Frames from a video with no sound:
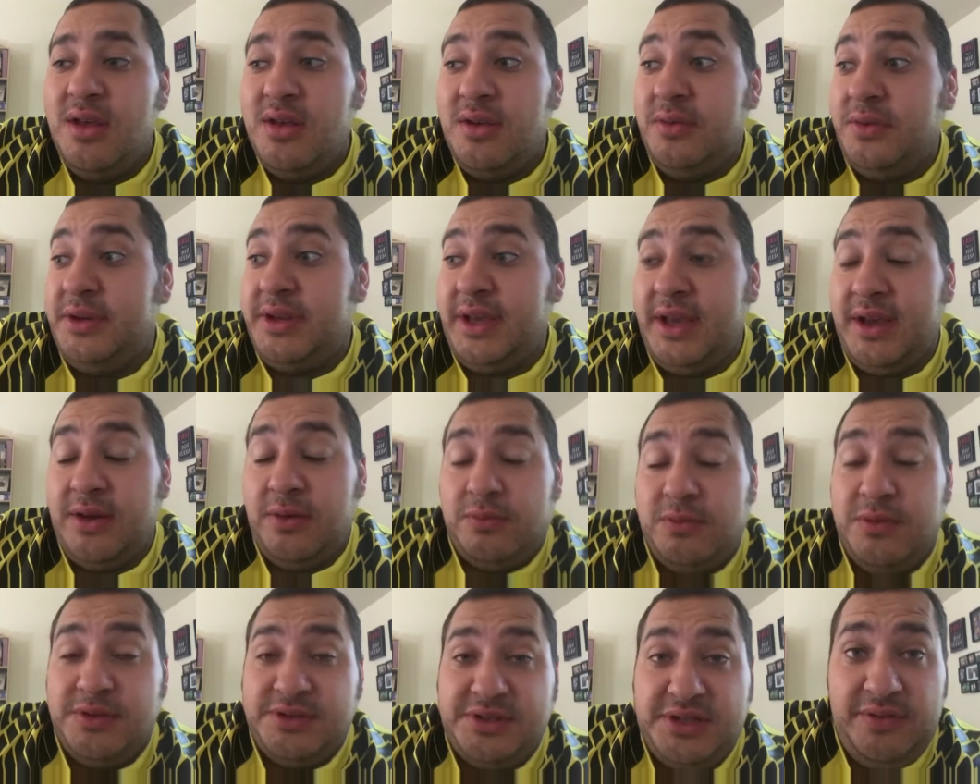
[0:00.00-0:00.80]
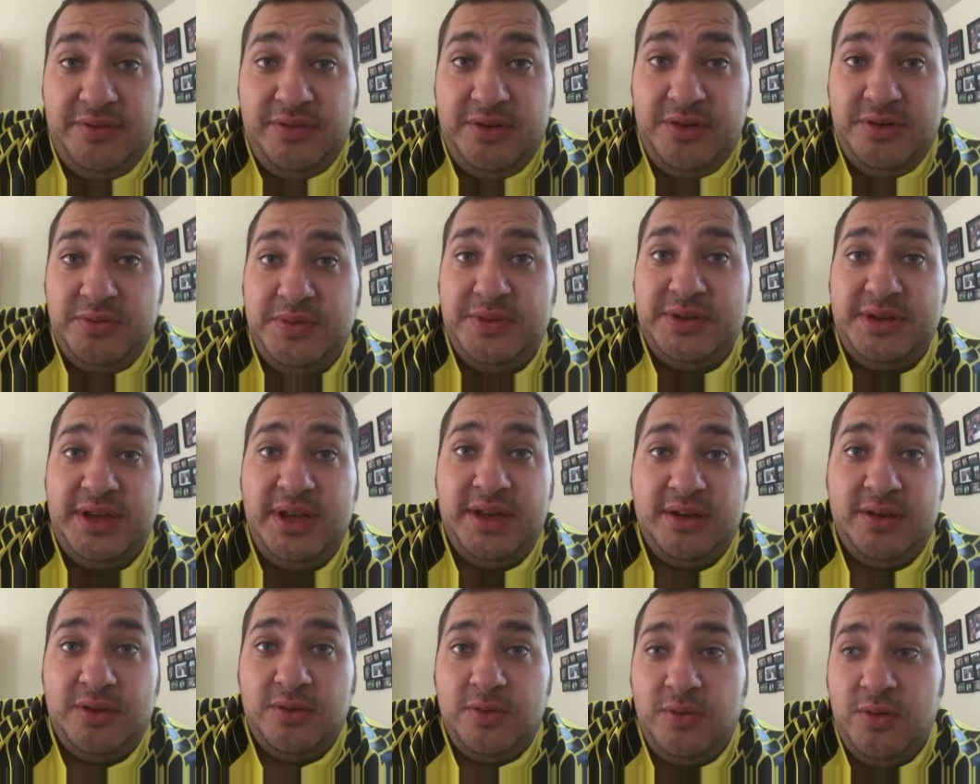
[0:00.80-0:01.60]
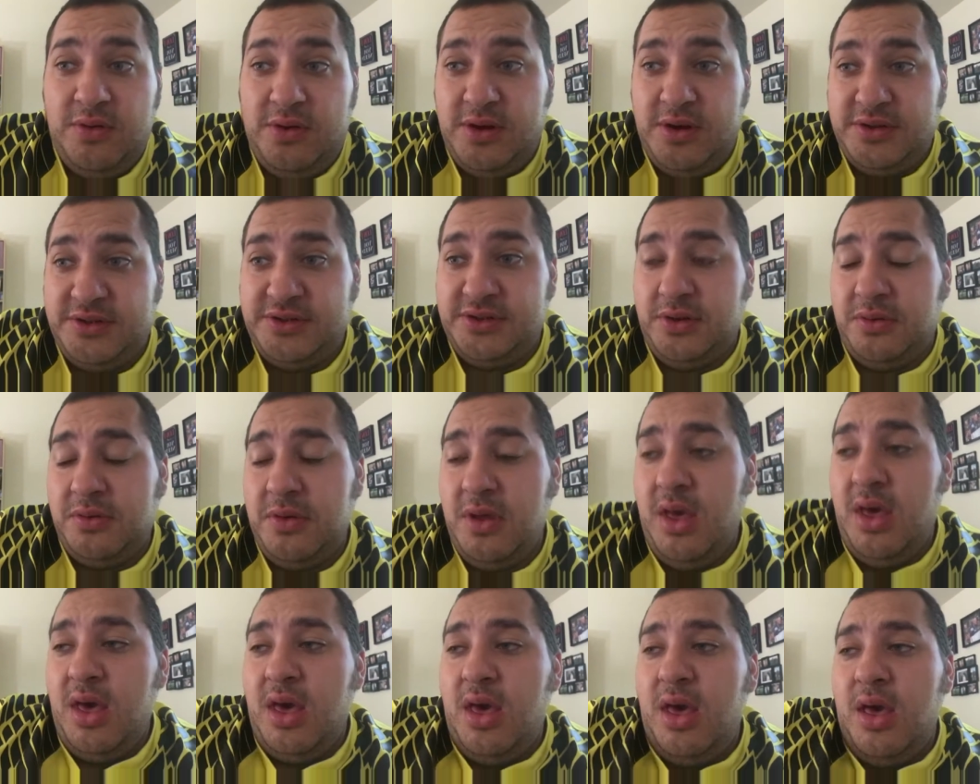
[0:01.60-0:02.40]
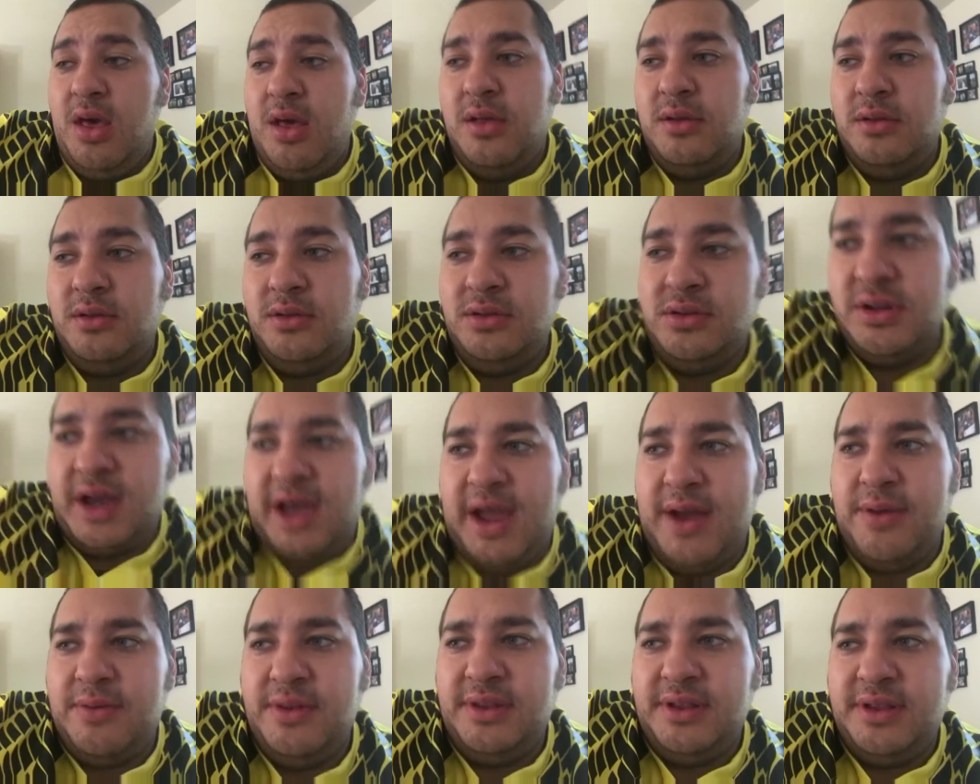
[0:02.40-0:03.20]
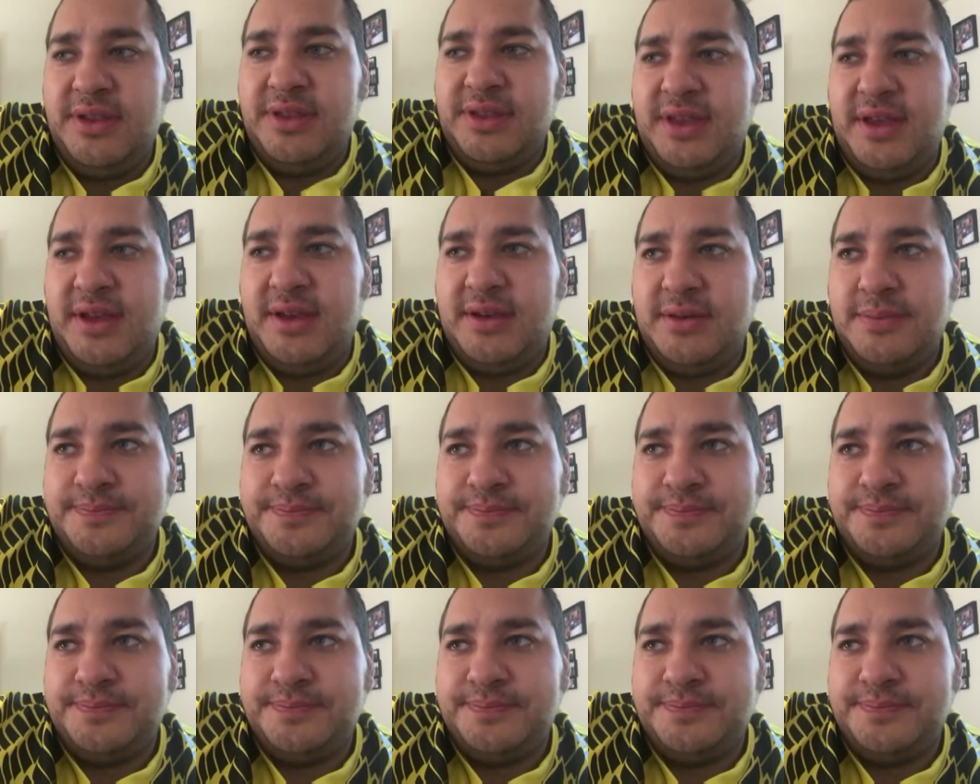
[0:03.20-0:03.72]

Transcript: We take a receiver, do we take a corner? So I really think